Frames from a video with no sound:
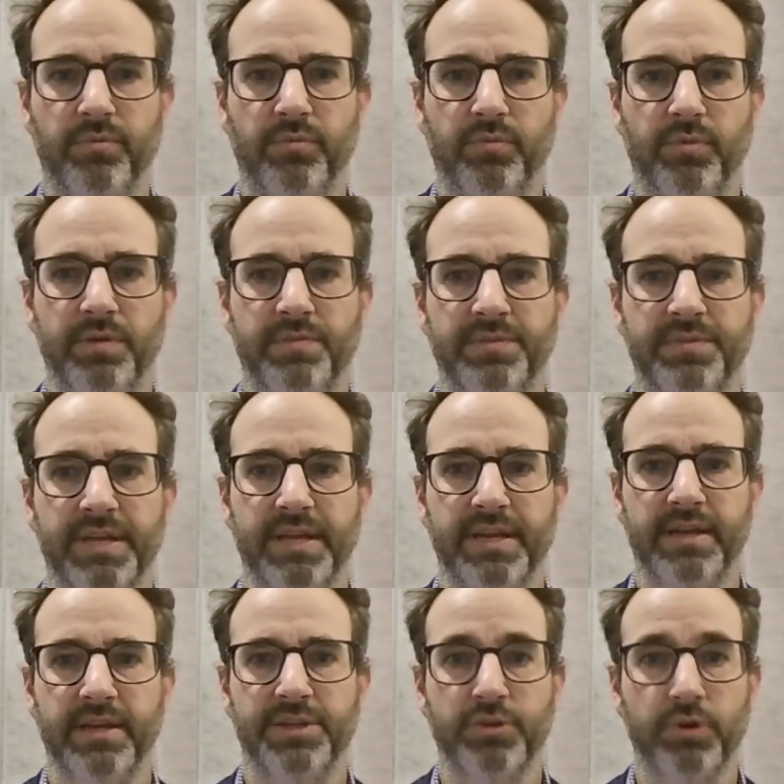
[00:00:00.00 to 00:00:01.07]
We've seen
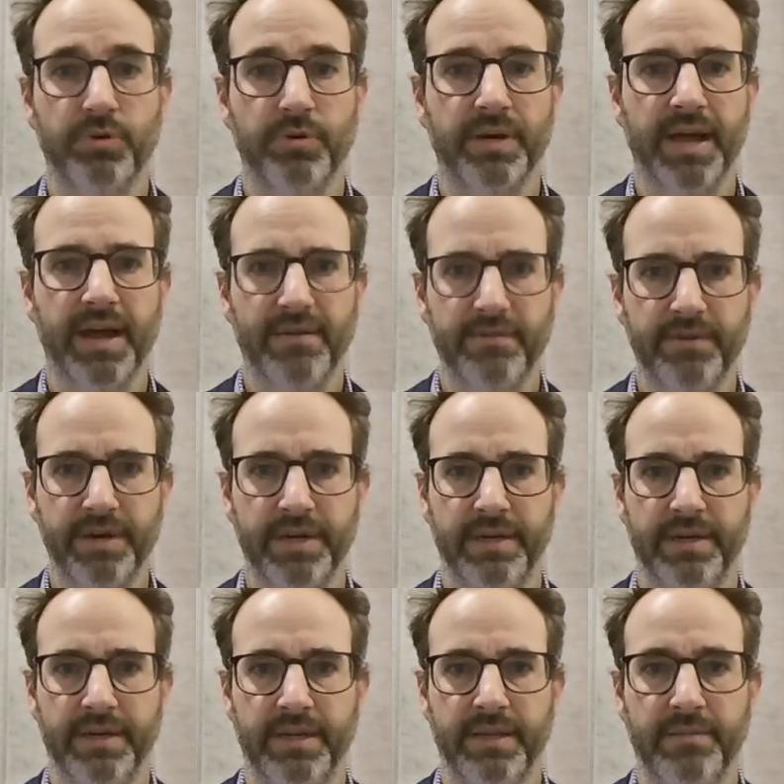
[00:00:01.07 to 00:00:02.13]
a strong recovery
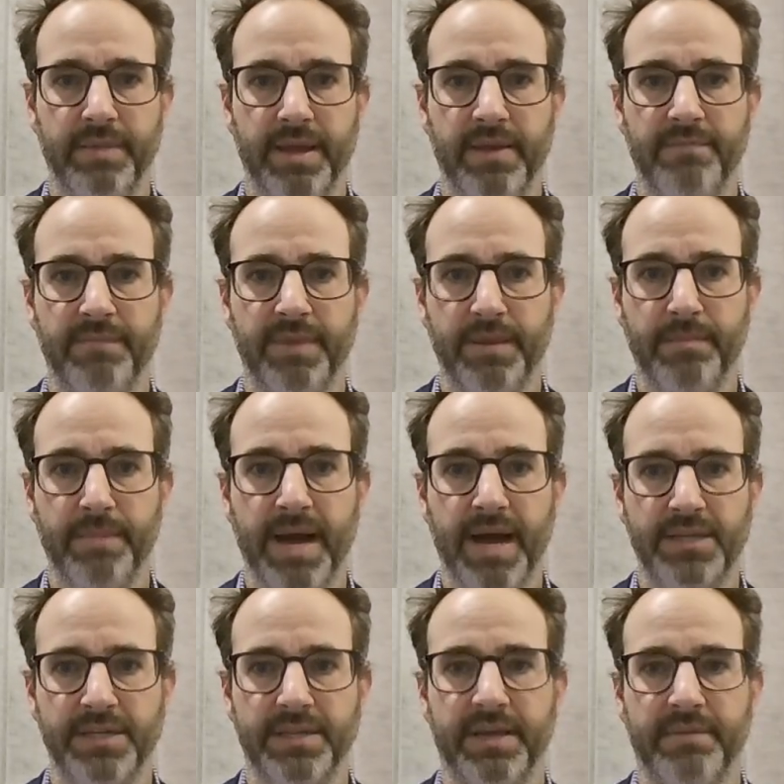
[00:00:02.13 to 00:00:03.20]
in the
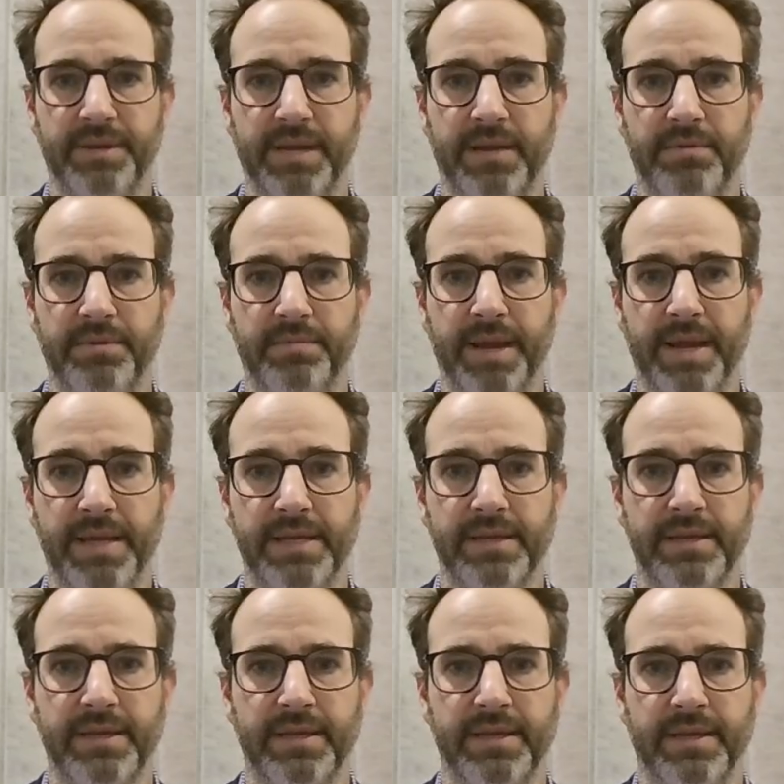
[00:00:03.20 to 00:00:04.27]
margin they've been able to make
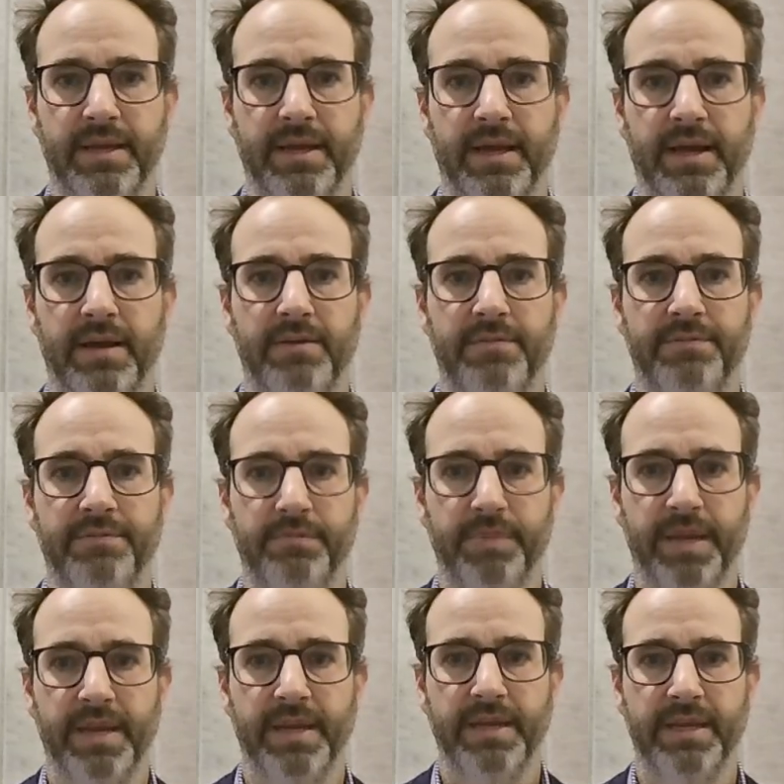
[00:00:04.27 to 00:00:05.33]
from
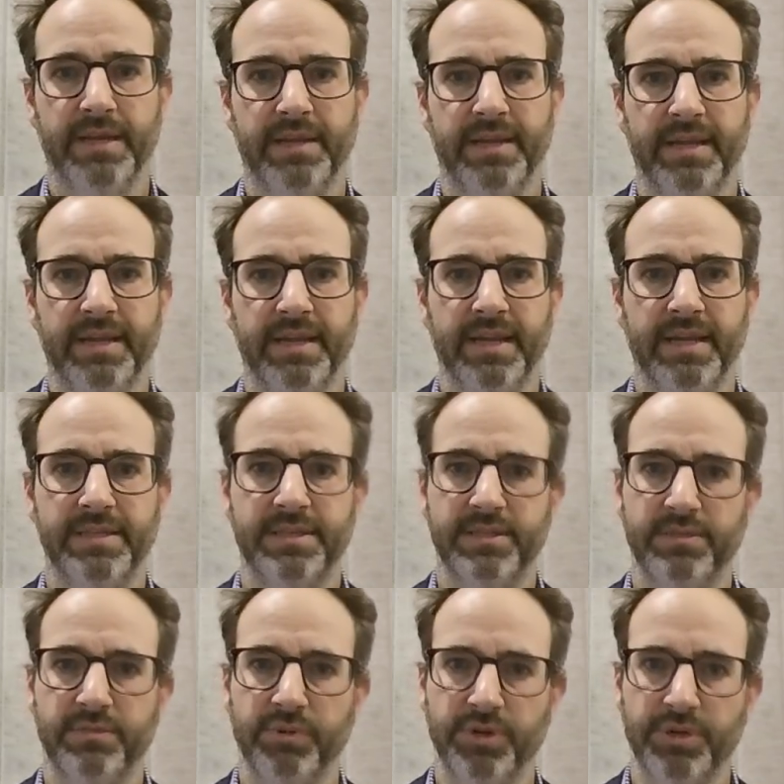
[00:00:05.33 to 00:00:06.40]
lending. It's
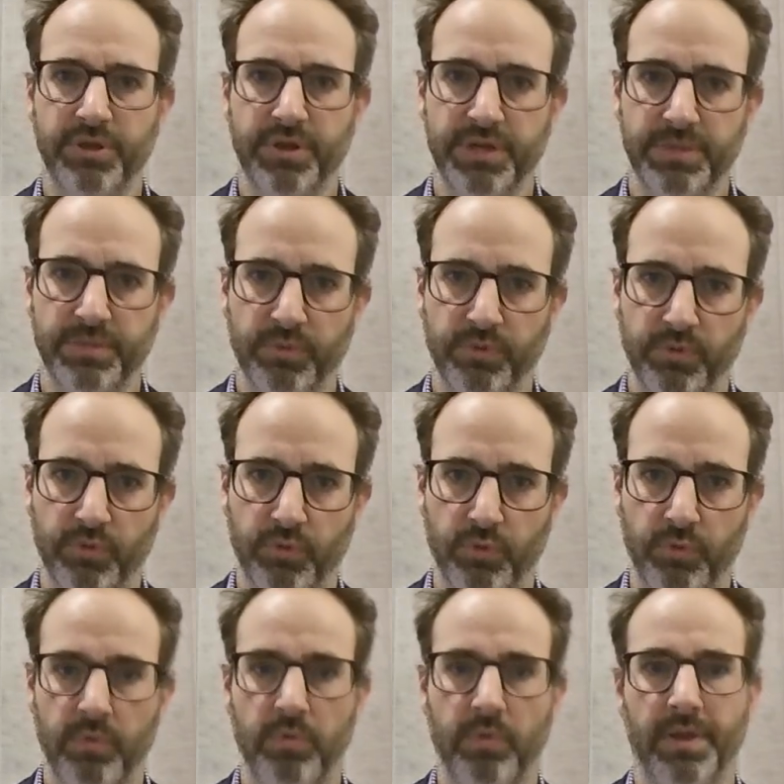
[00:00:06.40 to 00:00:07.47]
returning to more
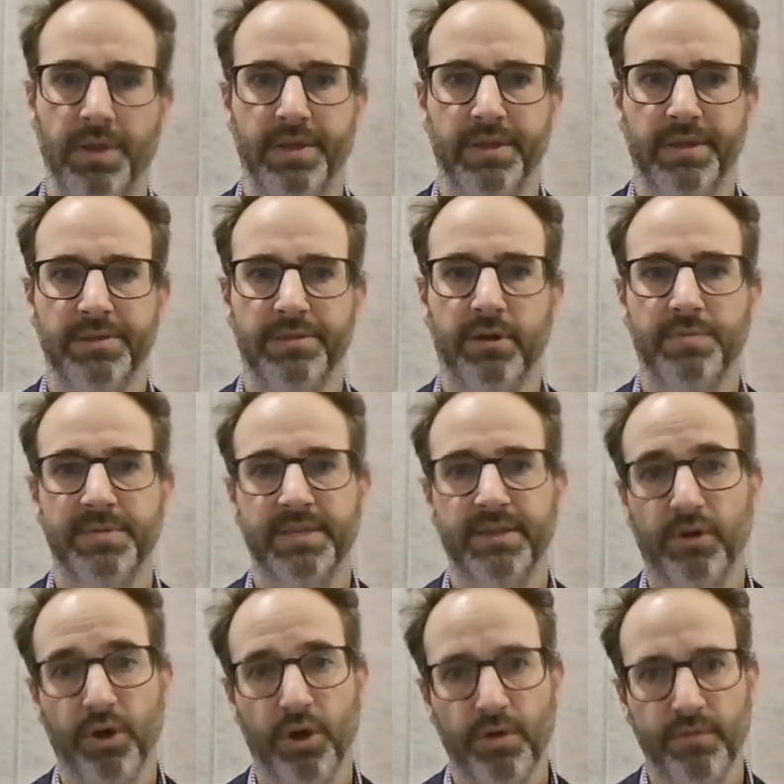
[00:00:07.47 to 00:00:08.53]
normal types. They're
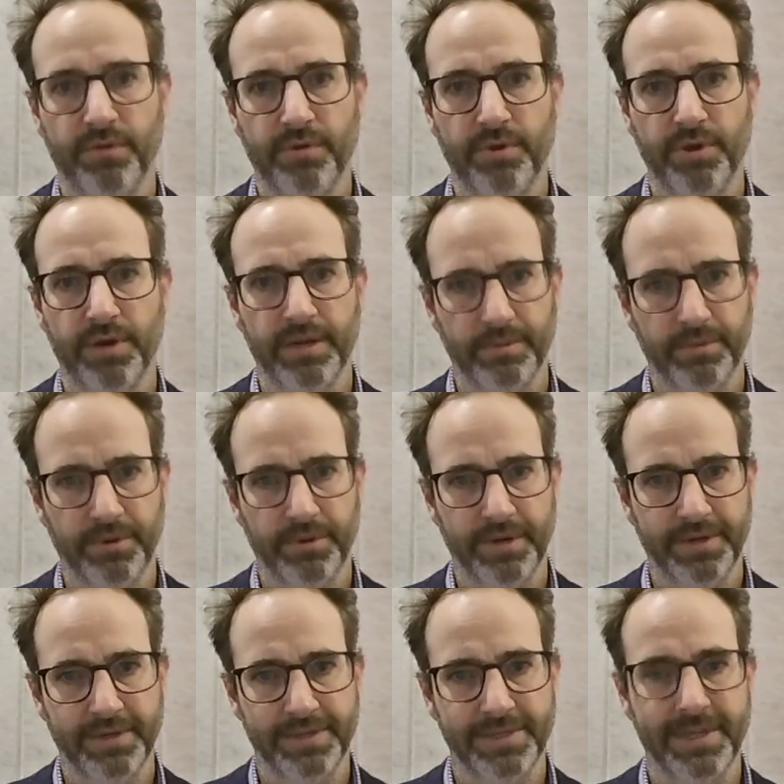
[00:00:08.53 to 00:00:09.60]
not over-earning, I'm not
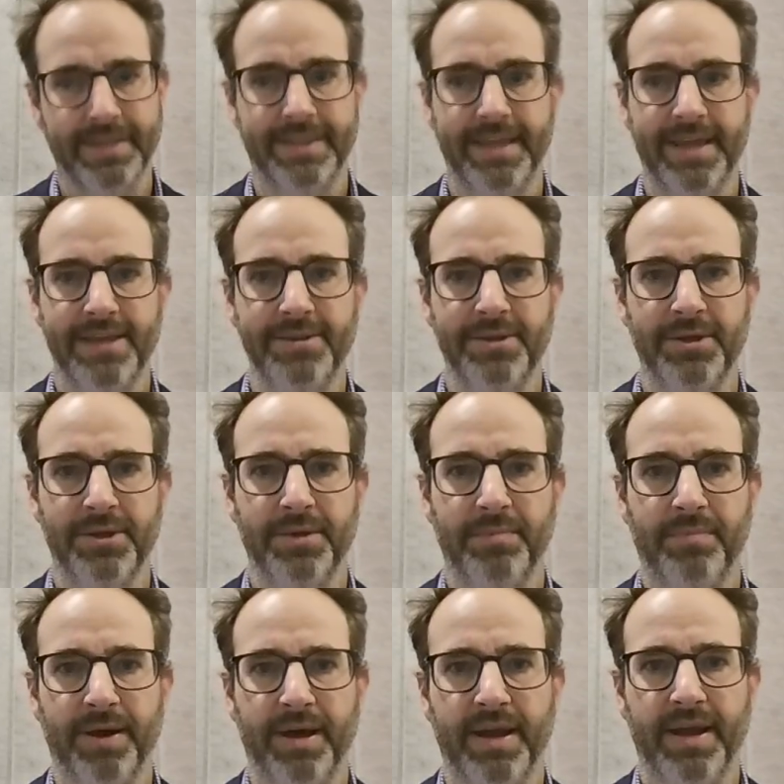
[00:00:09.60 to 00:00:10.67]
here to state that,
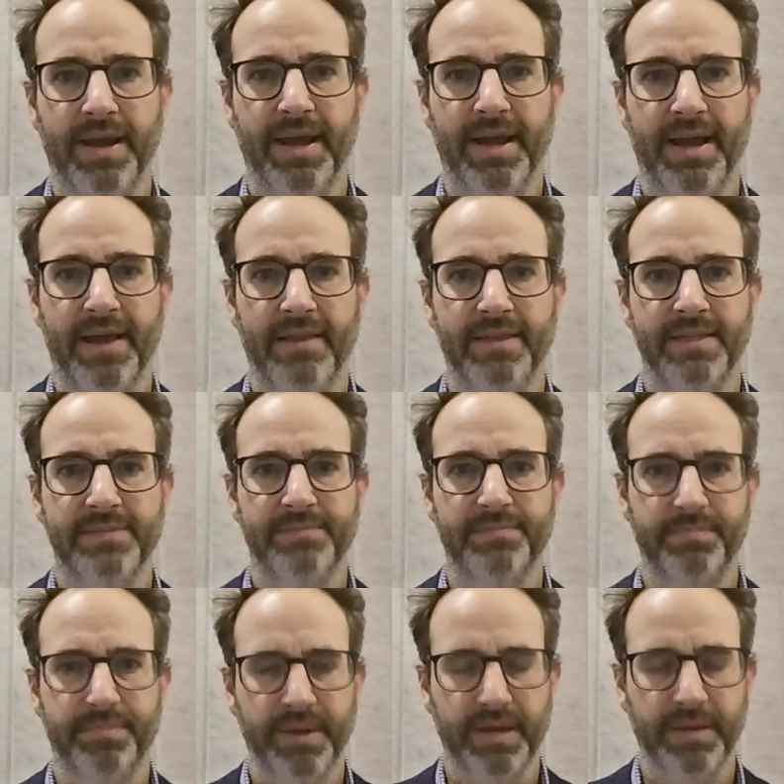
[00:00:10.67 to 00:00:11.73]
but there's
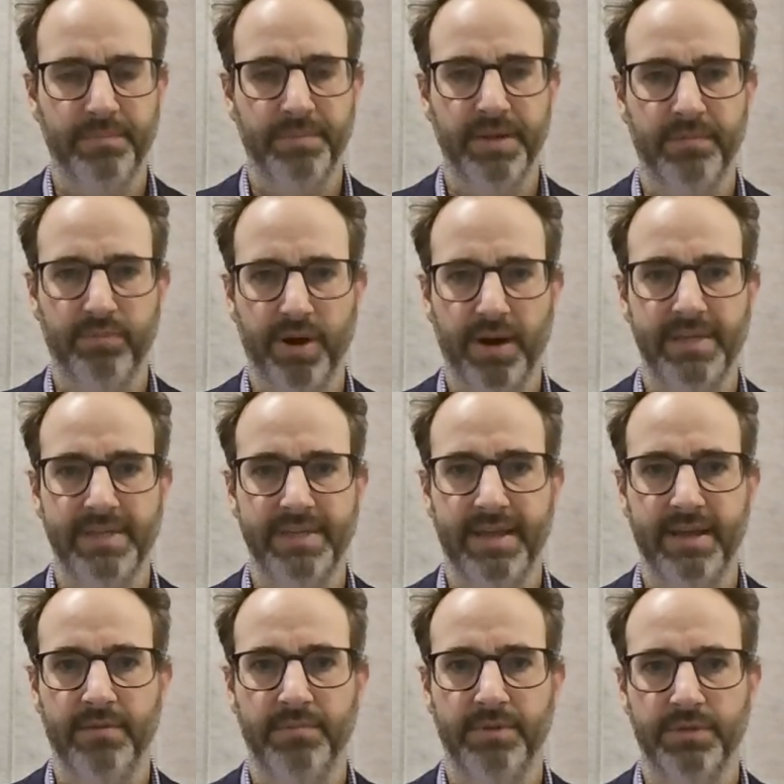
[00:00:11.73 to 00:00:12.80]
been a
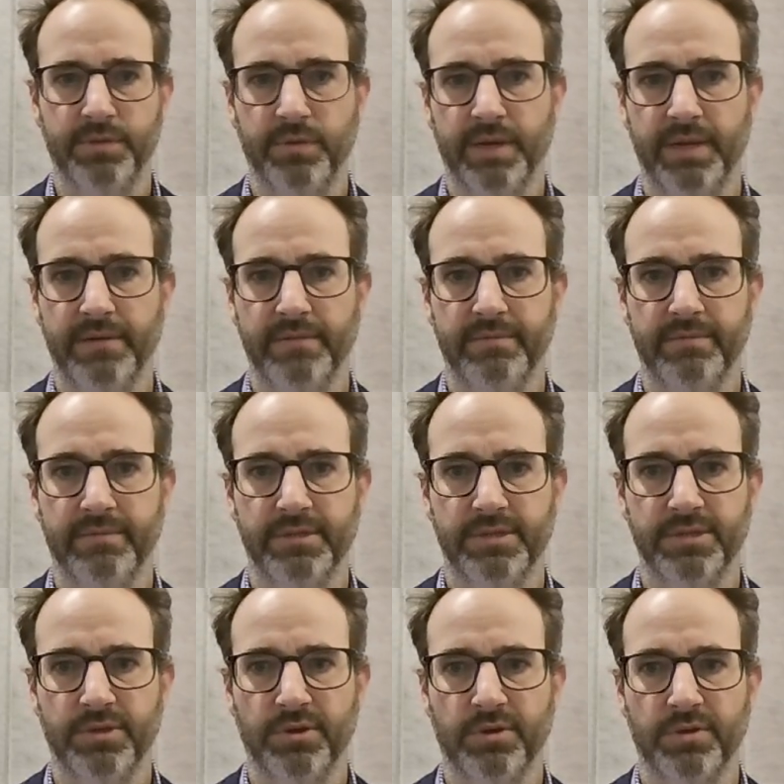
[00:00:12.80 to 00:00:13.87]
breakdown between the
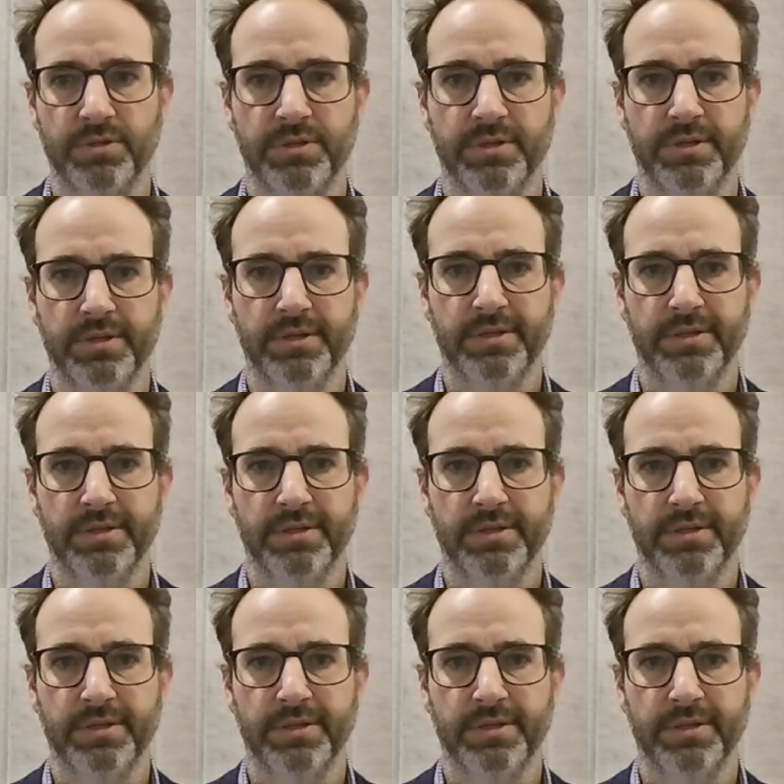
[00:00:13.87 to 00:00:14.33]
stocks.